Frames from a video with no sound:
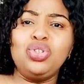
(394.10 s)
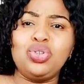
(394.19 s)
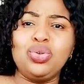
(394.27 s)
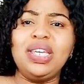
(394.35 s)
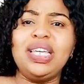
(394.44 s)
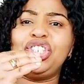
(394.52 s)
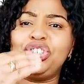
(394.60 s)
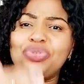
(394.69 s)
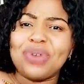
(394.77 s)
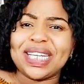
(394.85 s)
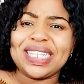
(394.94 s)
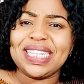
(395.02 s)
to
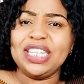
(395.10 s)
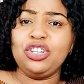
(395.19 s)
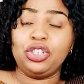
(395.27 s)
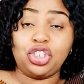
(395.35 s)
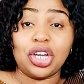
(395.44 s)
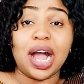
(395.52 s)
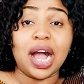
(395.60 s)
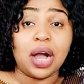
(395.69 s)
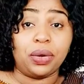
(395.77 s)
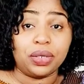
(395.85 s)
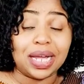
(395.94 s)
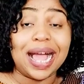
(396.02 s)
threaten your
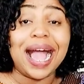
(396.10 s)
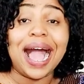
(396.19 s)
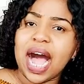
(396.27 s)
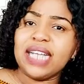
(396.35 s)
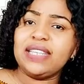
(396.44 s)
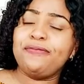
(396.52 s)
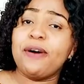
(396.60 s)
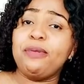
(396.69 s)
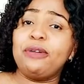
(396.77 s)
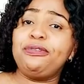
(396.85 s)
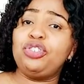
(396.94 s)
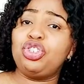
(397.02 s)
child as a
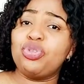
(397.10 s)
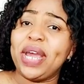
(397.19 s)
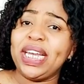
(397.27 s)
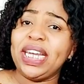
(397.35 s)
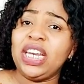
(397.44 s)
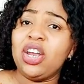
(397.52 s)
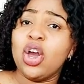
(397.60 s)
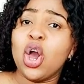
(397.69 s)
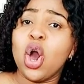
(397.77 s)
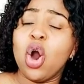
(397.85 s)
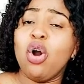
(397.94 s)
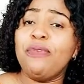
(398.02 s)
form of training
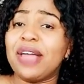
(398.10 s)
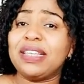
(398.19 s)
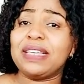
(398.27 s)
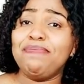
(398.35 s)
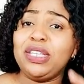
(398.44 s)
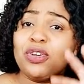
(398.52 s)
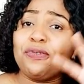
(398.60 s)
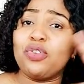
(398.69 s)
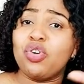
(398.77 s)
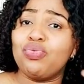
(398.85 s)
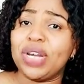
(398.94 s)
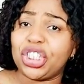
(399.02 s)
or as a means of
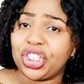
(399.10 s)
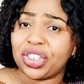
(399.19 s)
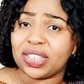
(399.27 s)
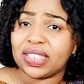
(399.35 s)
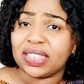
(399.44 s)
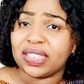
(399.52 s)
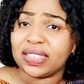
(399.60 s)
correction.